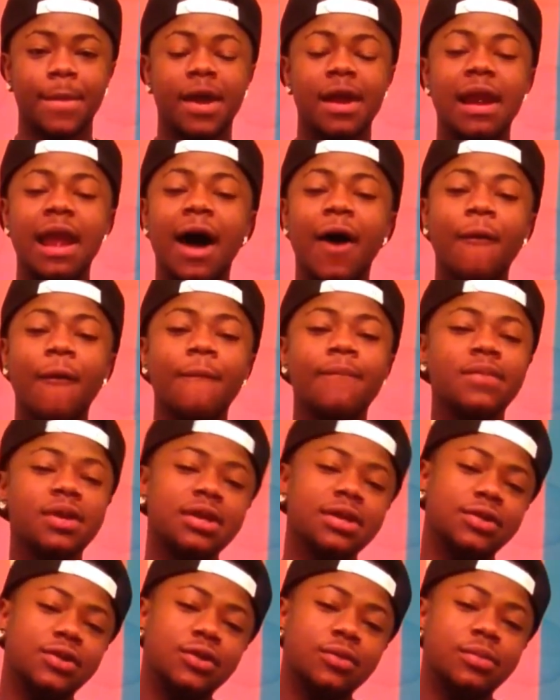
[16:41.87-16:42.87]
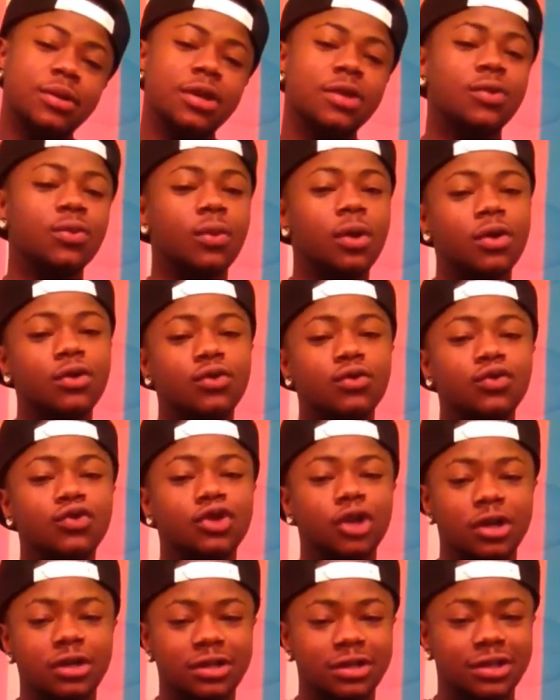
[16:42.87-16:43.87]
Allow me to be the one who
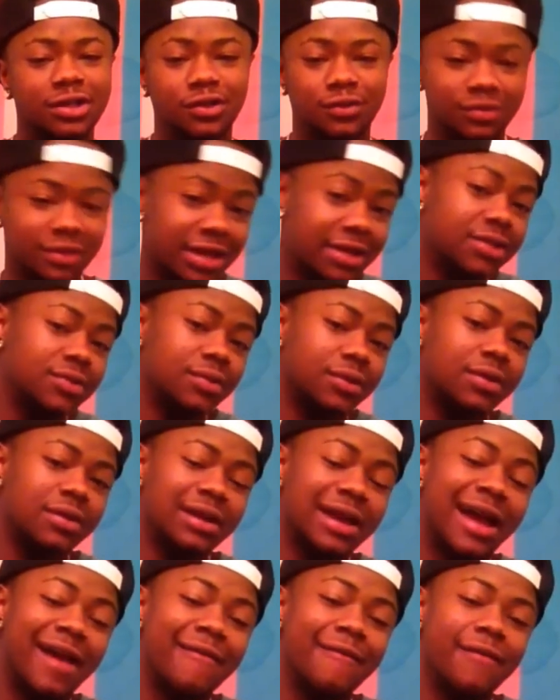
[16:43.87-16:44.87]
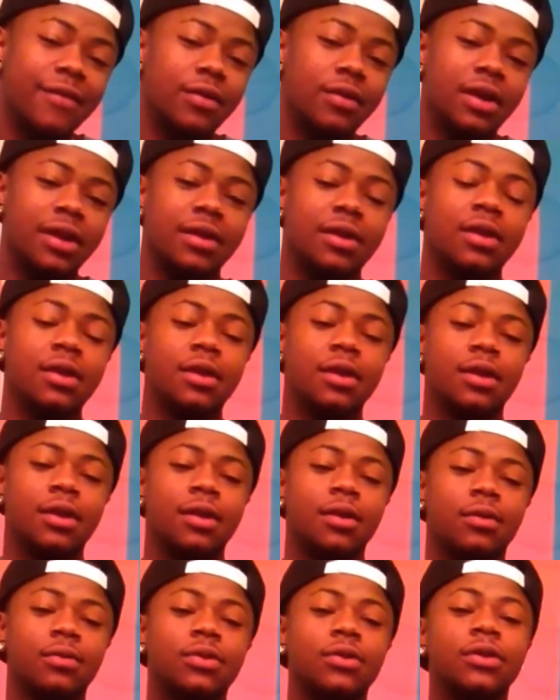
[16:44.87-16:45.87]
judges you. That's what I felt like
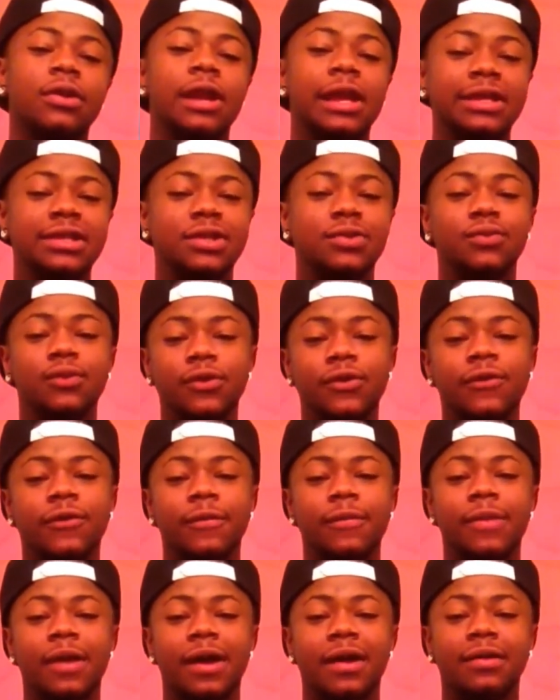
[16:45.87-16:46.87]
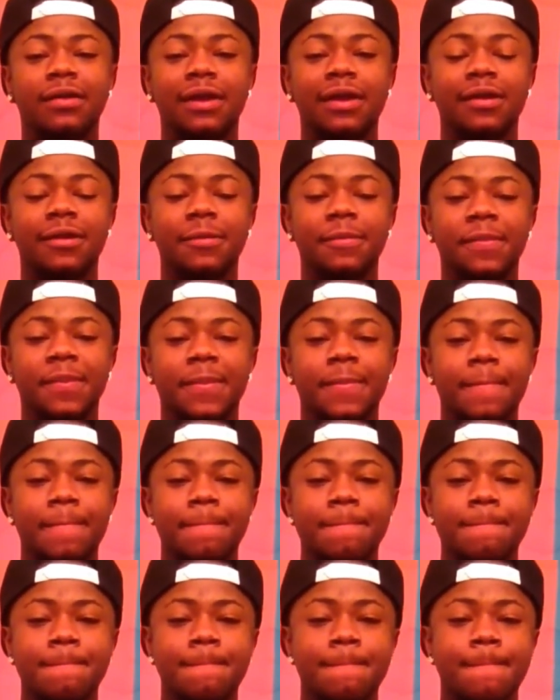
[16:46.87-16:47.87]
the lesson was from that. Like,
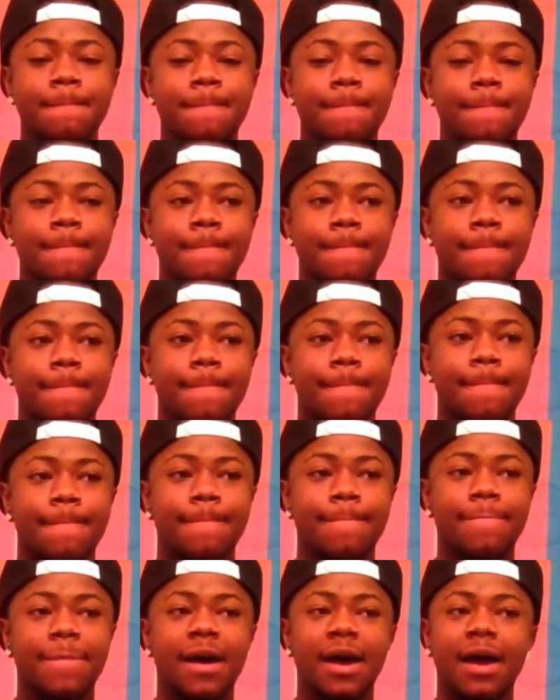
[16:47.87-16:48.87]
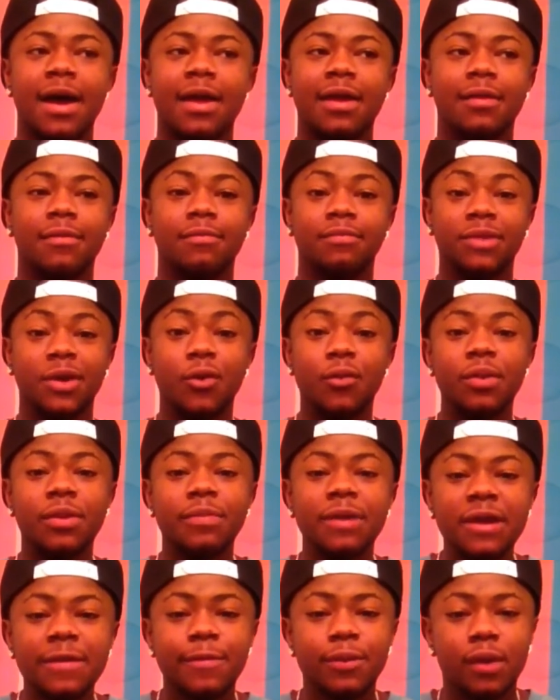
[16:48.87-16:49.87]
that there'll be
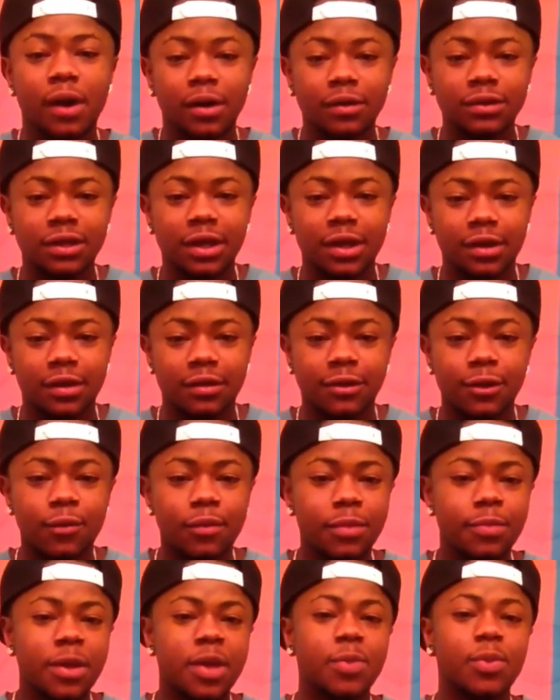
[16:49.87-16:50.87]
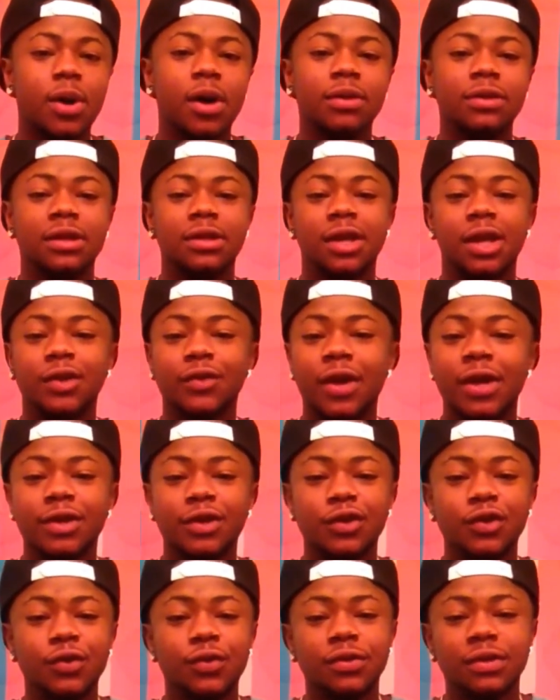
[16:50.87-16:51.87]
people out there. There'll be people out there that try
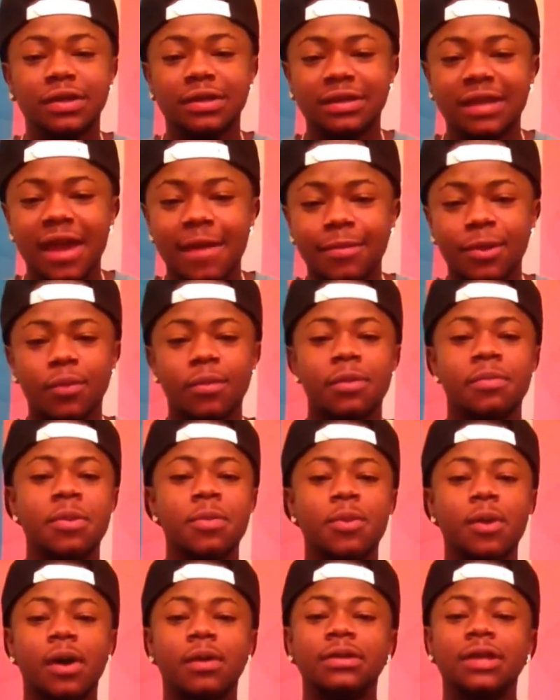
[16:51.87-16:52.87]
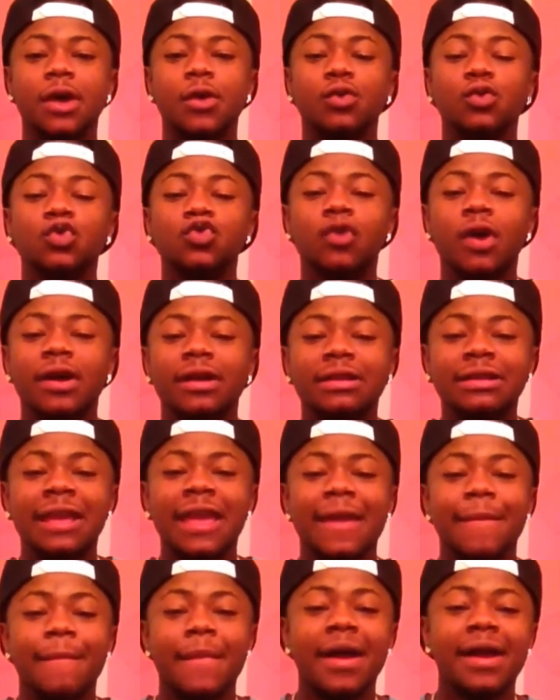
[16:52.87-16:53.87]
to use his name. There'll be people out there who try to
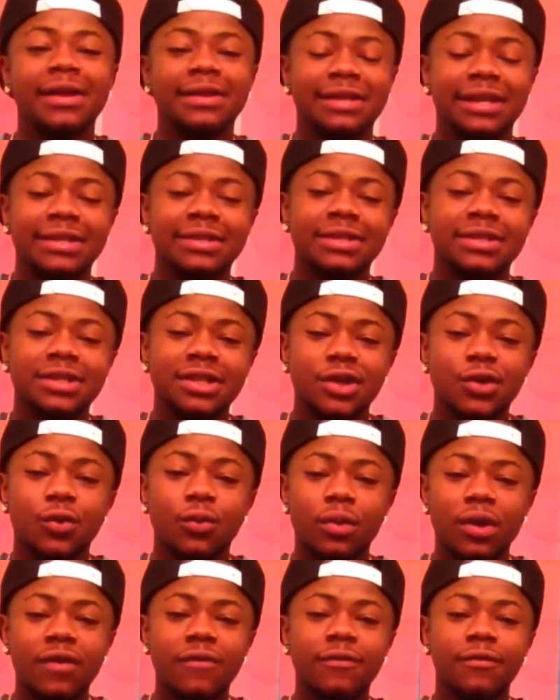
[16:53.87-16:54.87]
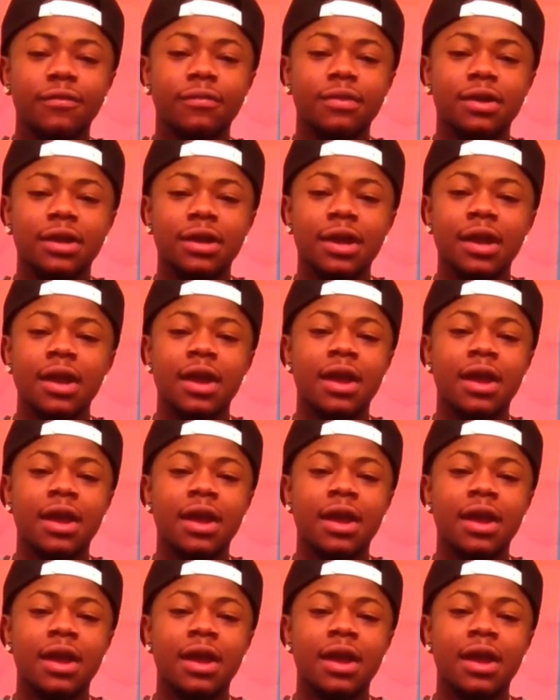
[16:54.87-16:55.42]
take my identity away from me.